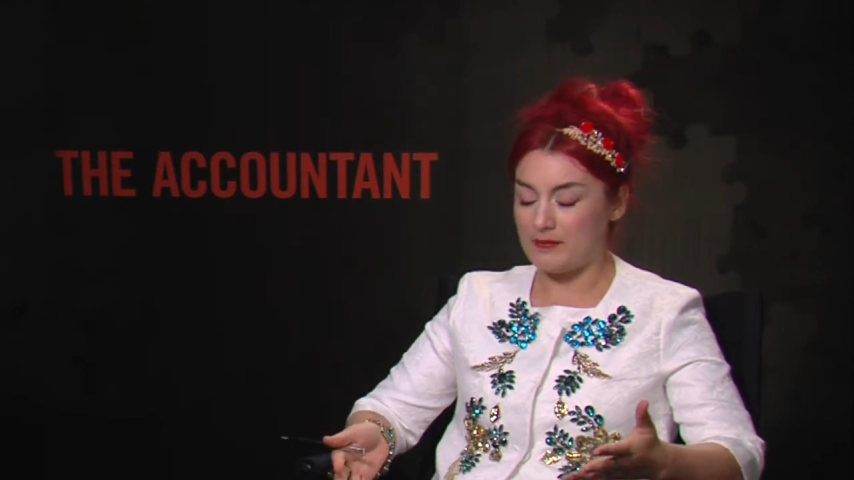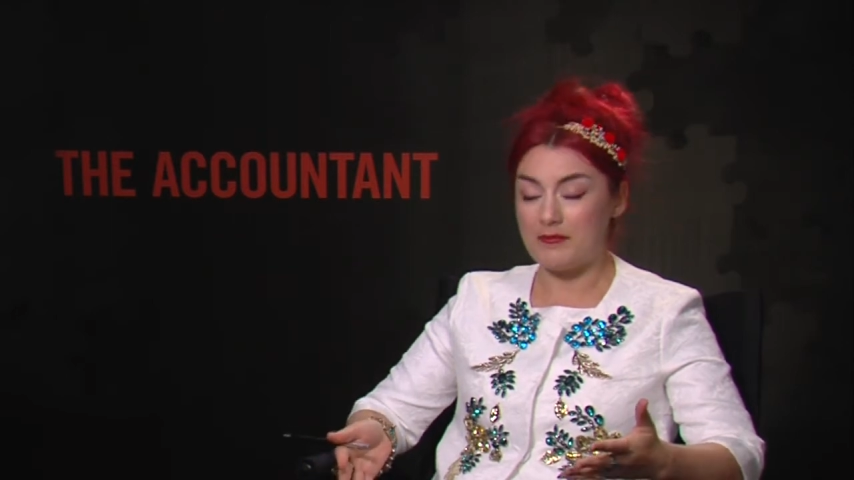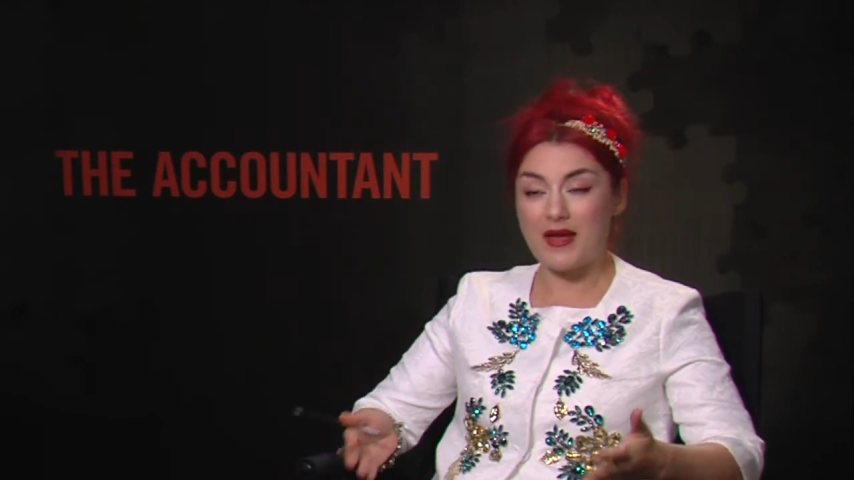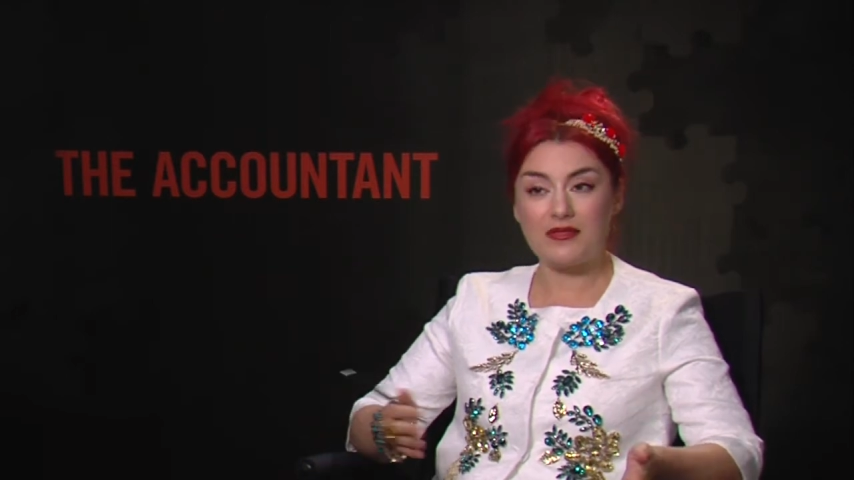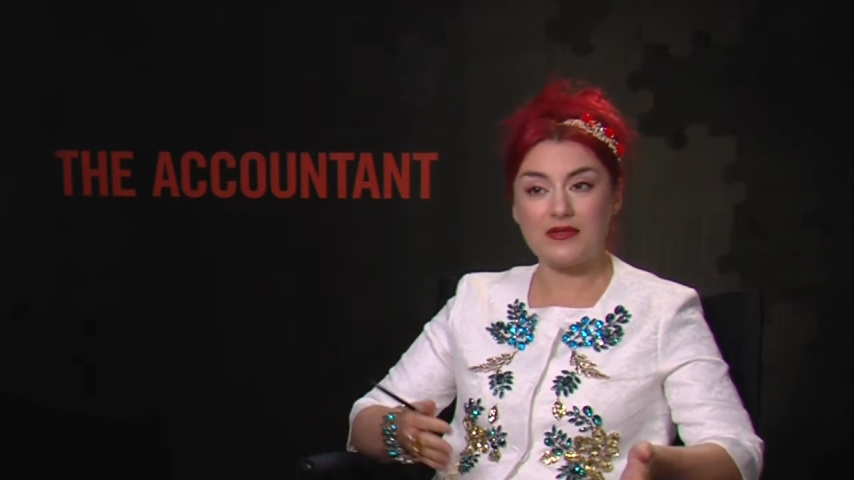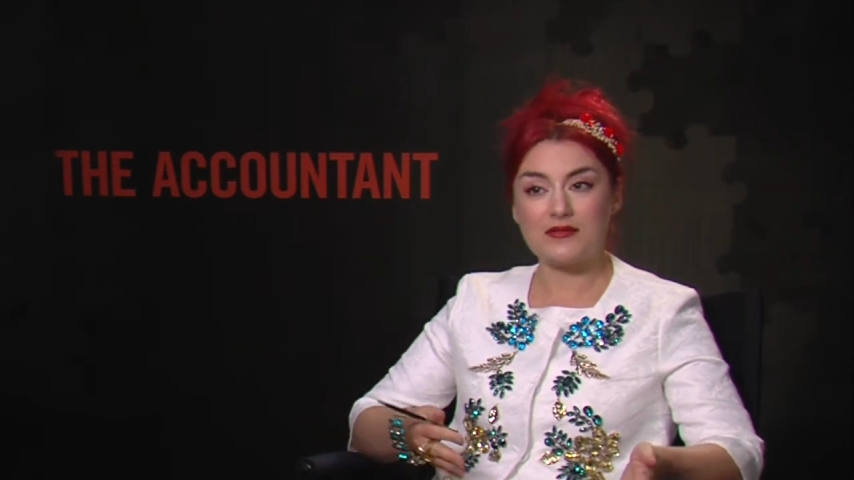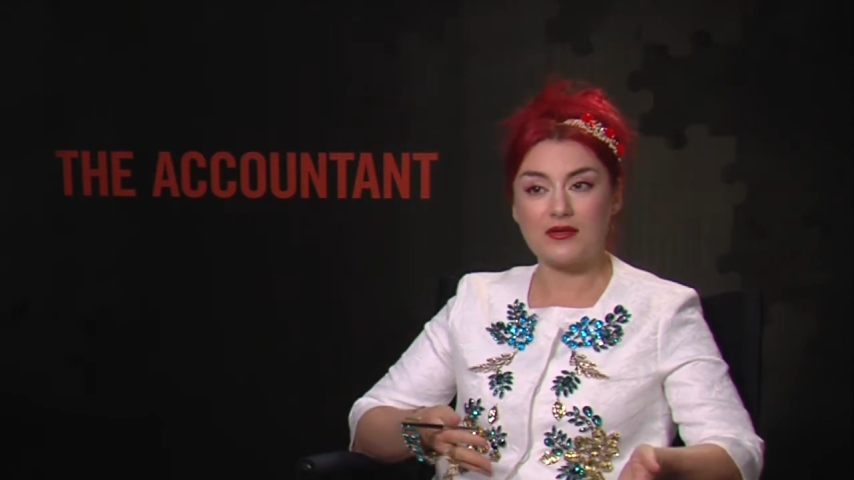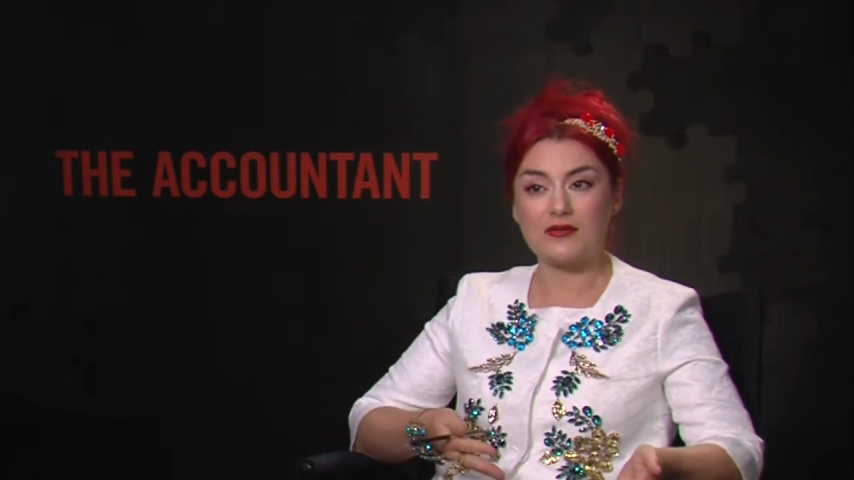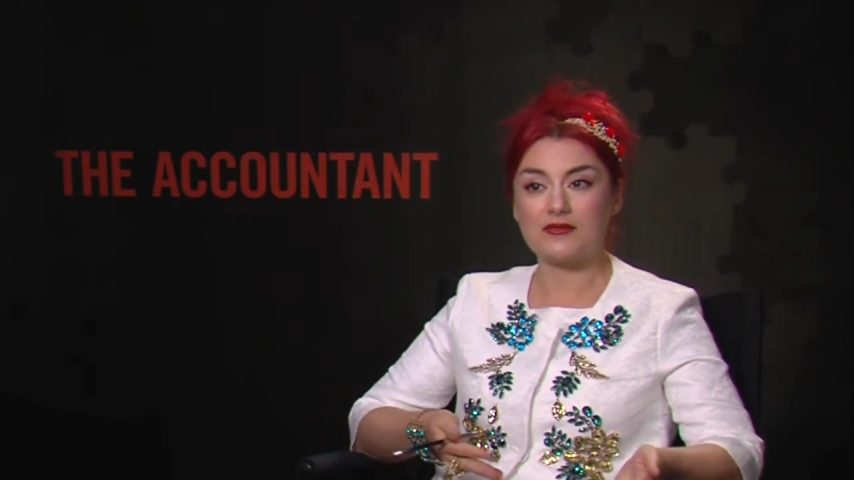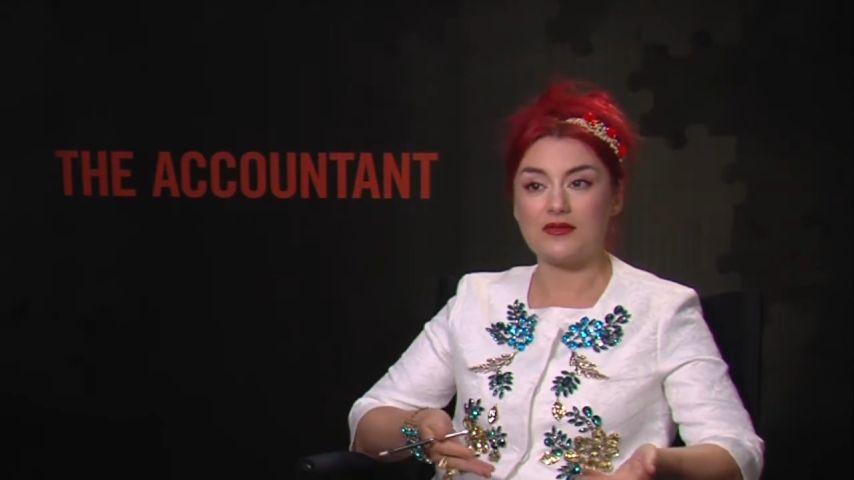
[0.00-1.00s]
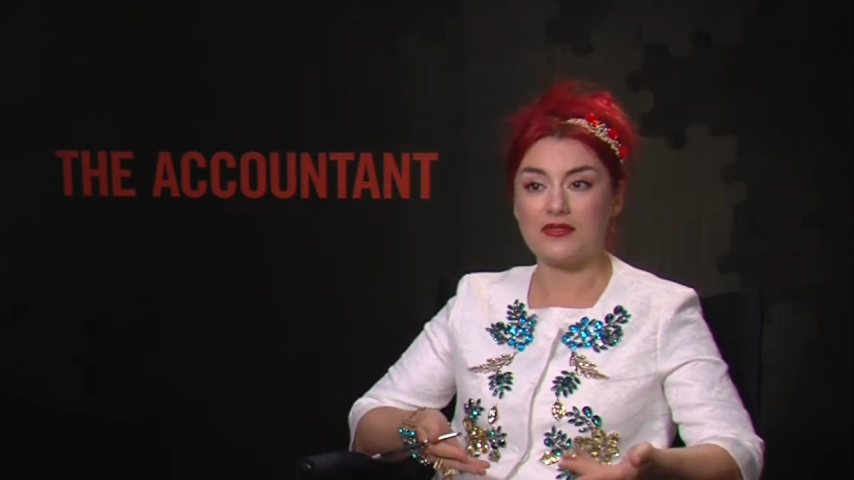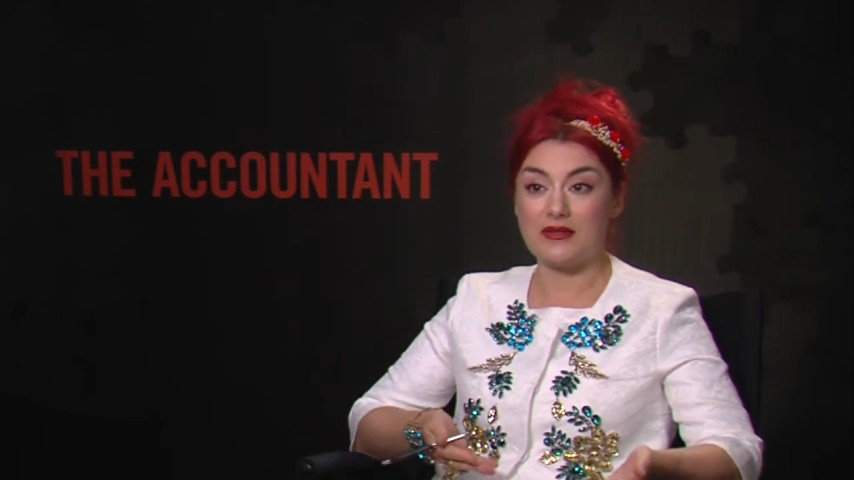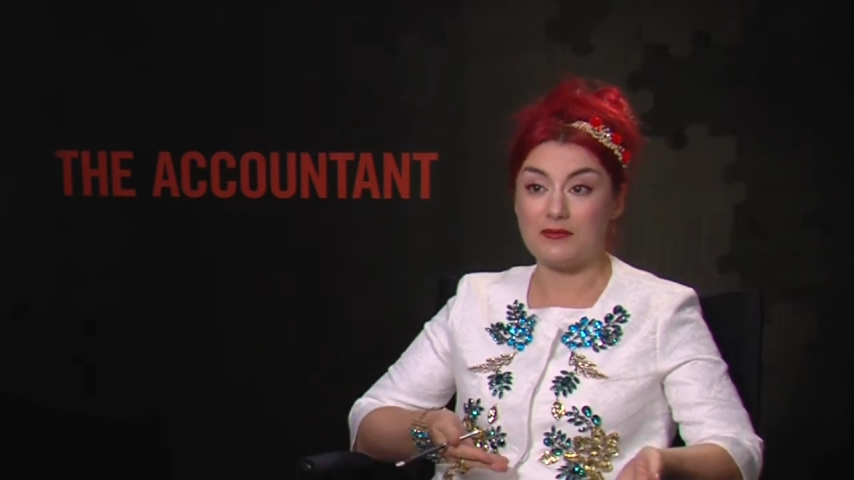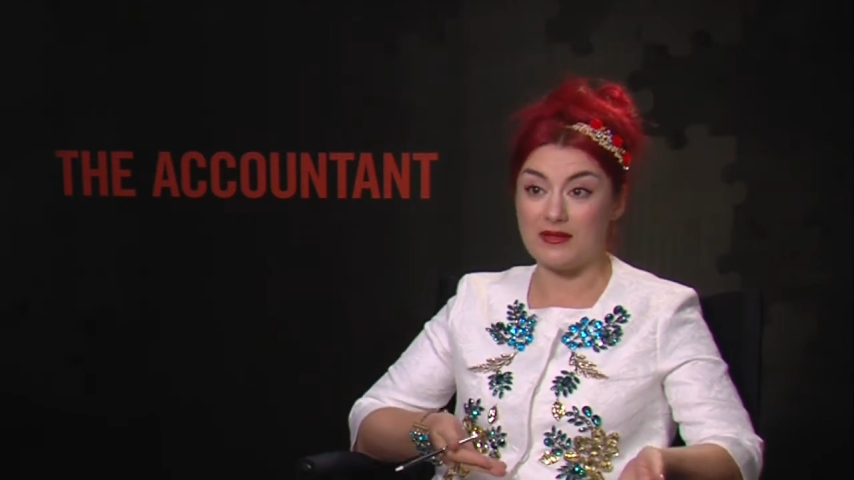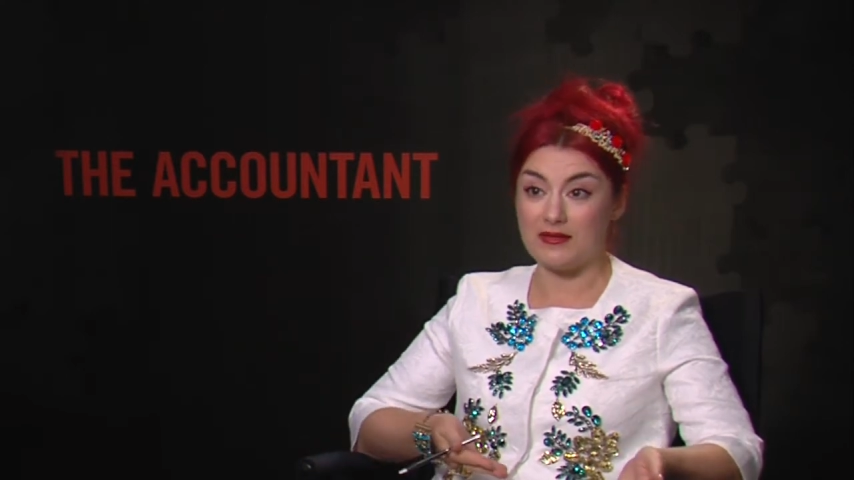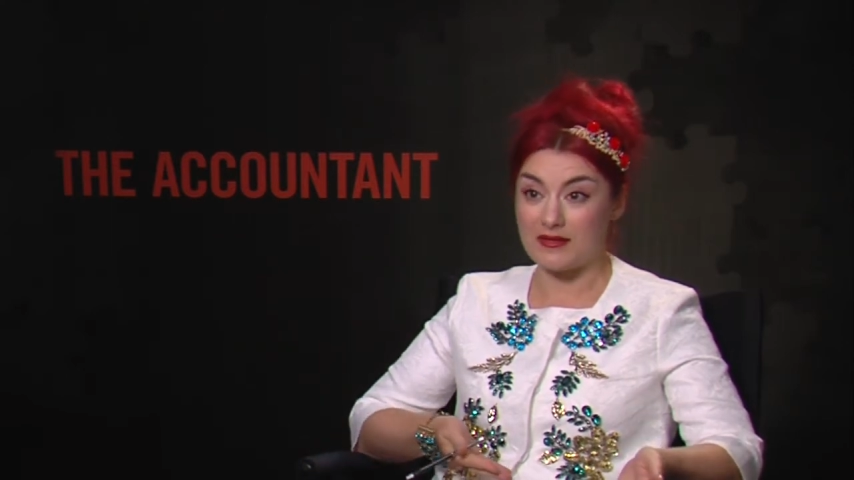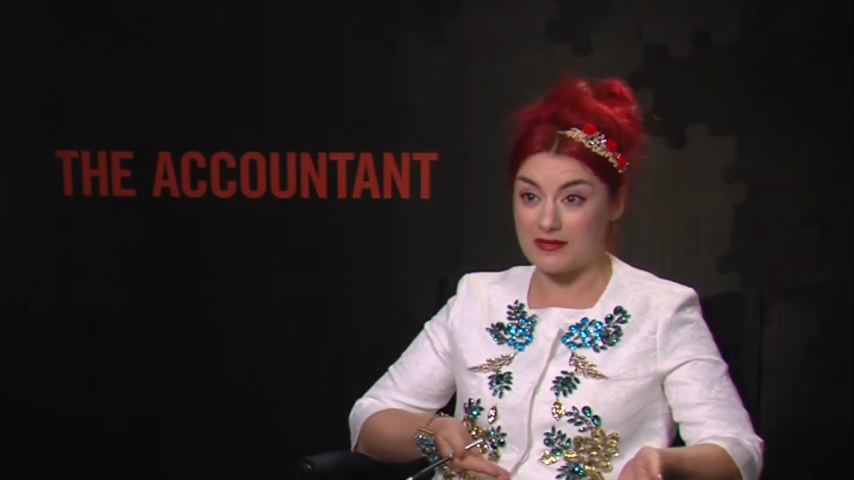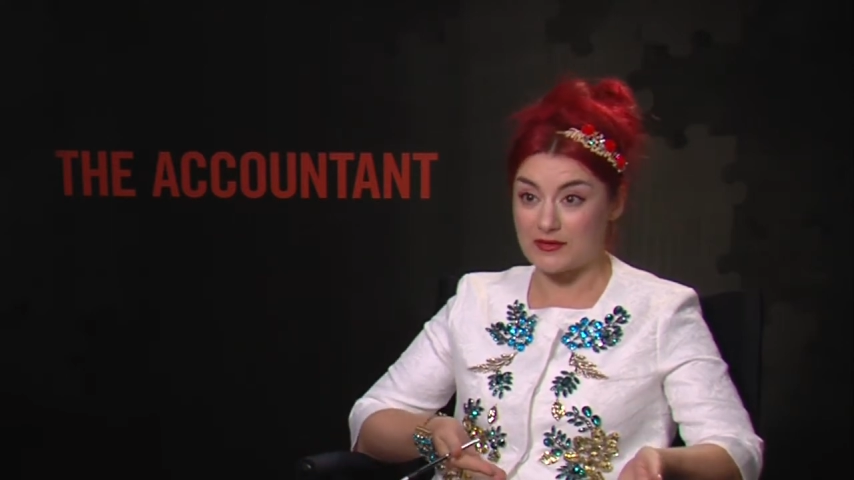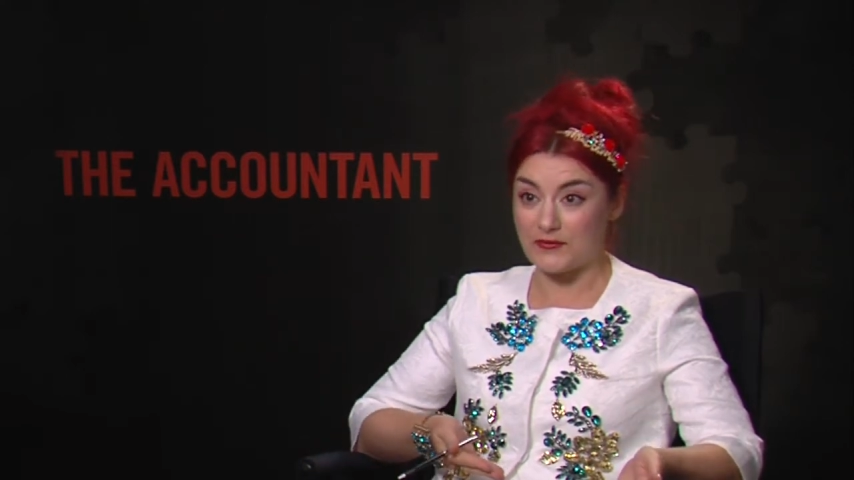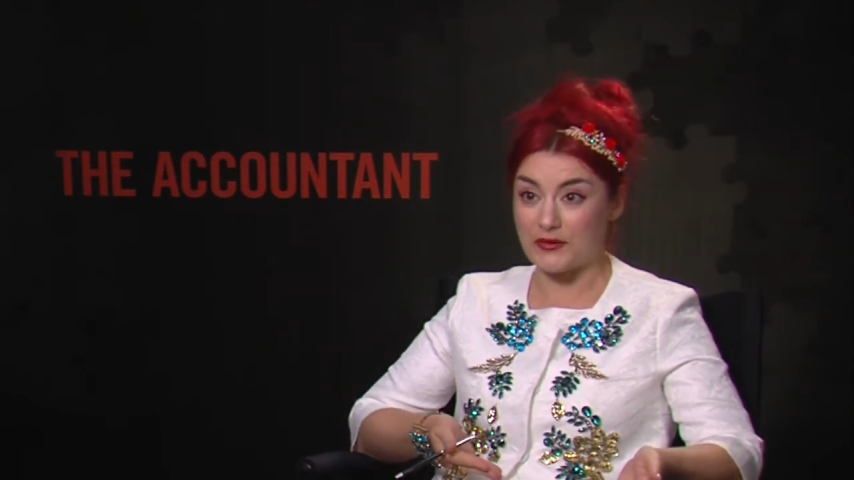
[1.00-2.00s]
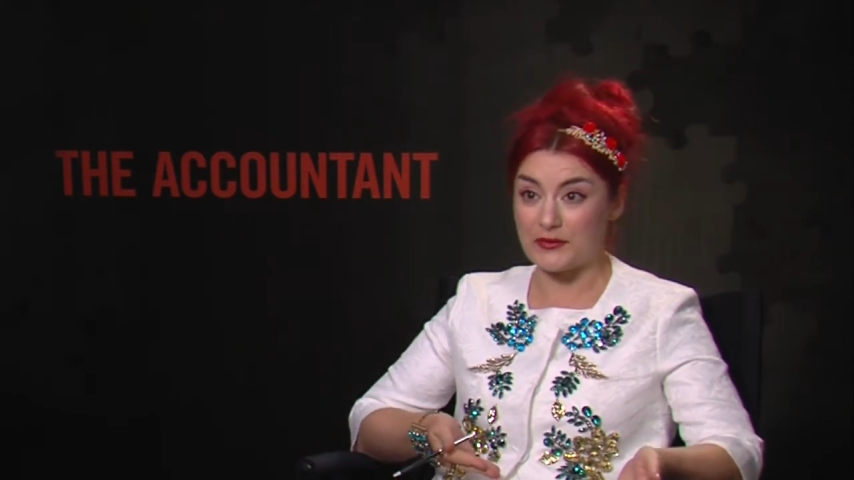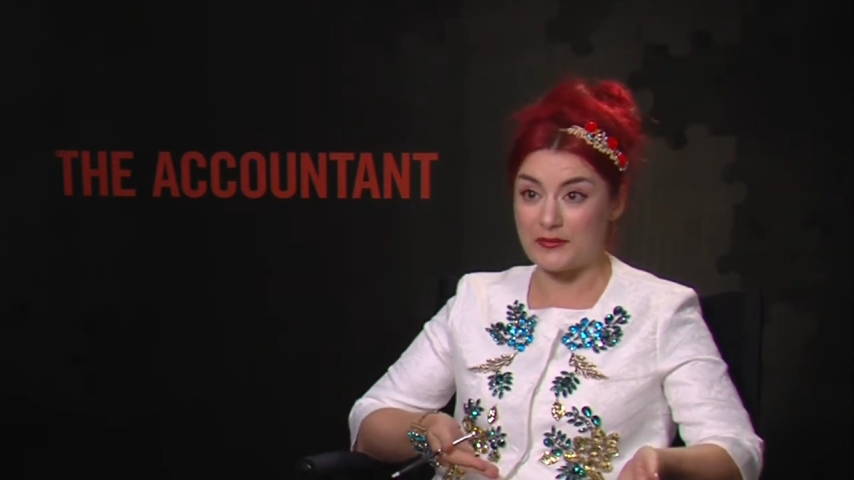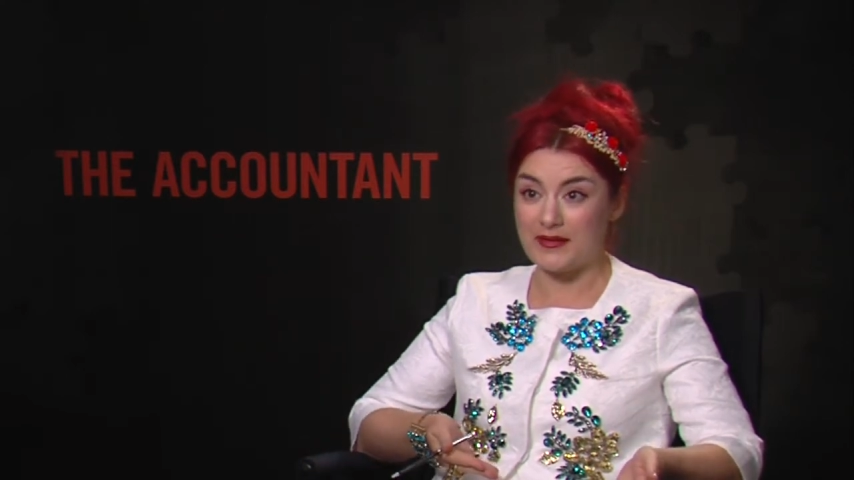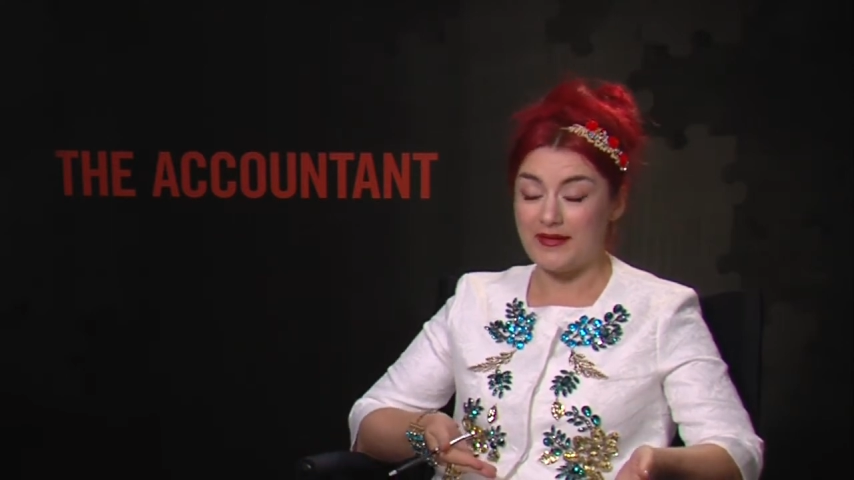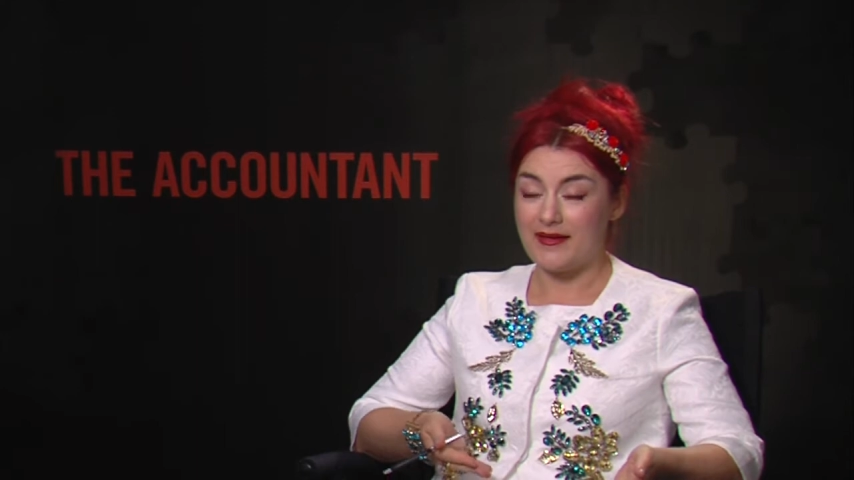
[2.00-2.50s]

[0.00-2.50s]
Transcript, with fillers: math is also a theme in this film.